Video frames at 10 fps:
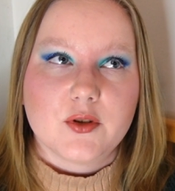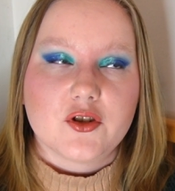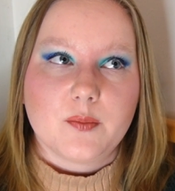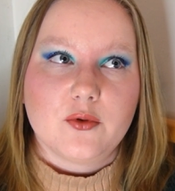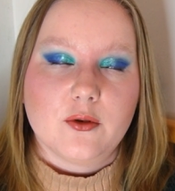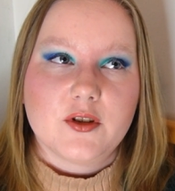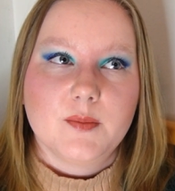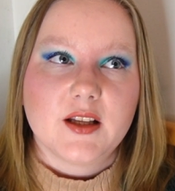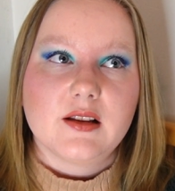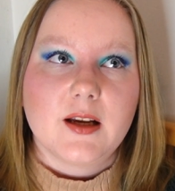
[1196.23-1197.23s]
which
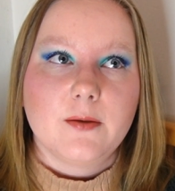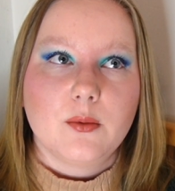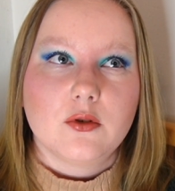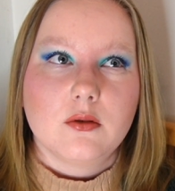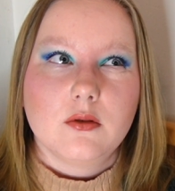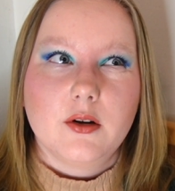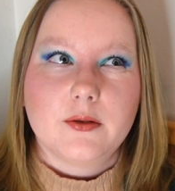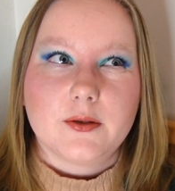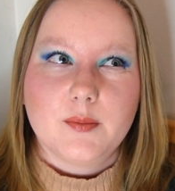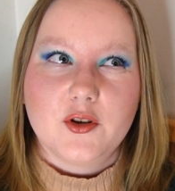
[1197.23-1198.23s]
approximately, if I would only
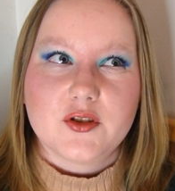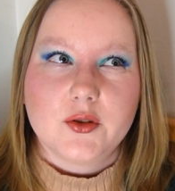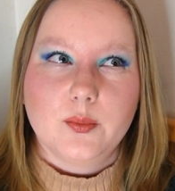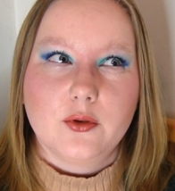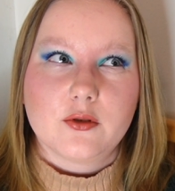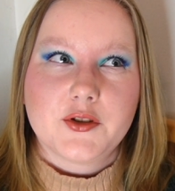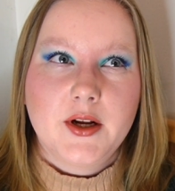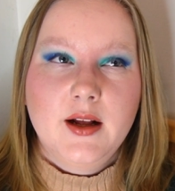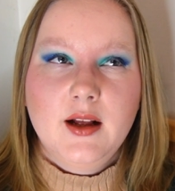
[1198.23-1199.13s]
order the budget box,